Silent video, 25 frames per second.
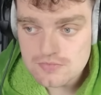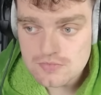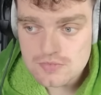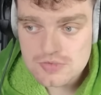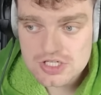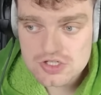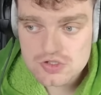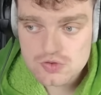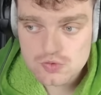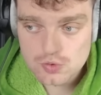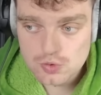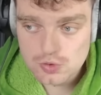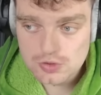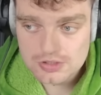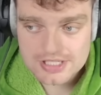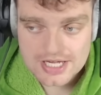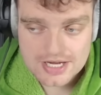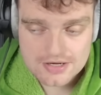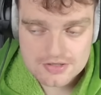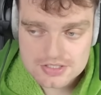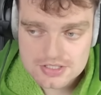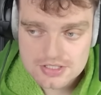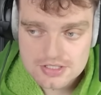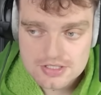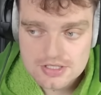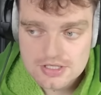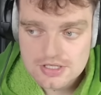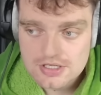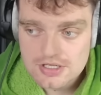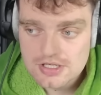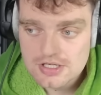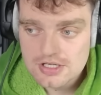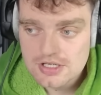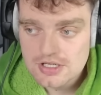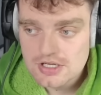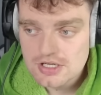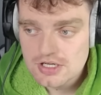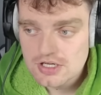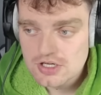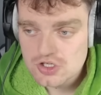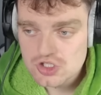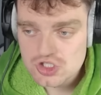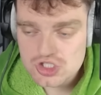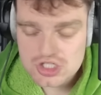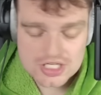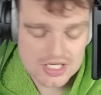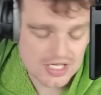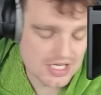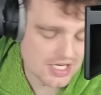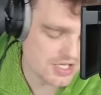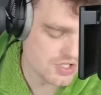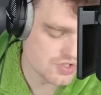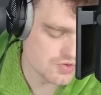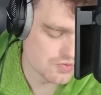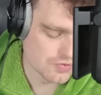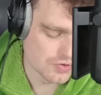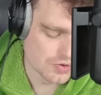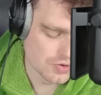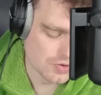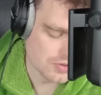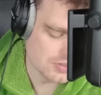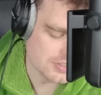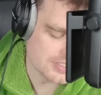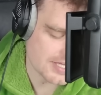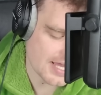is ruled out. She is ruled